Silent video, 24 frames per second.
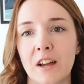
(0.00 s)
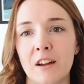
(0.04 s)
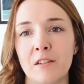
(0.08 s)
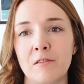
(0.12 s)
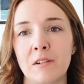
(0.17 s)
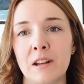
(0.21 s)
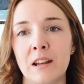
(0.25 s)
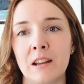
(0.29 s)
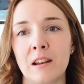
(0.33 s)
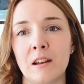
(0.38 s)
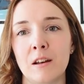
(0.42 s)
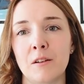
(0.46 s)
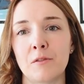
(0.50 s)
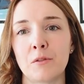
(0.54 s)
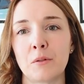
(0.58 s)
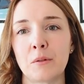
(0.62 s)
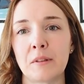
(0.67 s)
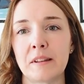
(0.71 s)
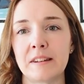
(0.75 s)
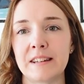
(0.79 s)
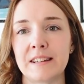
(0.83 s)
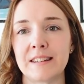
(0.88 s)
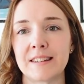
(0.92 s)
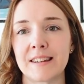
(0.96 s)
I really love all
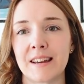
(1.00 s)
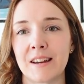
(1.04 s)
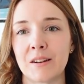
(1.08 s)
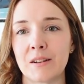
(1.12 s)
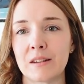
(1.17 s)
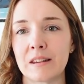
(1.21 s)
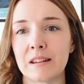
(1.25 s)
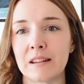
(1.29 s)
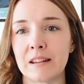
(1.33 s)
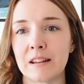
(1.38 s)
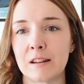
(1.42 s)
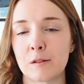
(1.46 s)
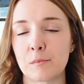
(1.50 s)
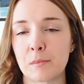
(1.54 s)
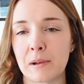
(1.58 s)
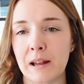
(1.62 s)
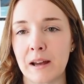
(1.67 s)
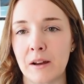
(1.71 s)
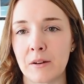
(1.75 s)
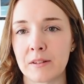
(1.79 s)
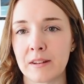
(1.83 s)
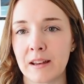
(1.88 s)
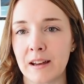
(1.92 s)
the details in this blouse.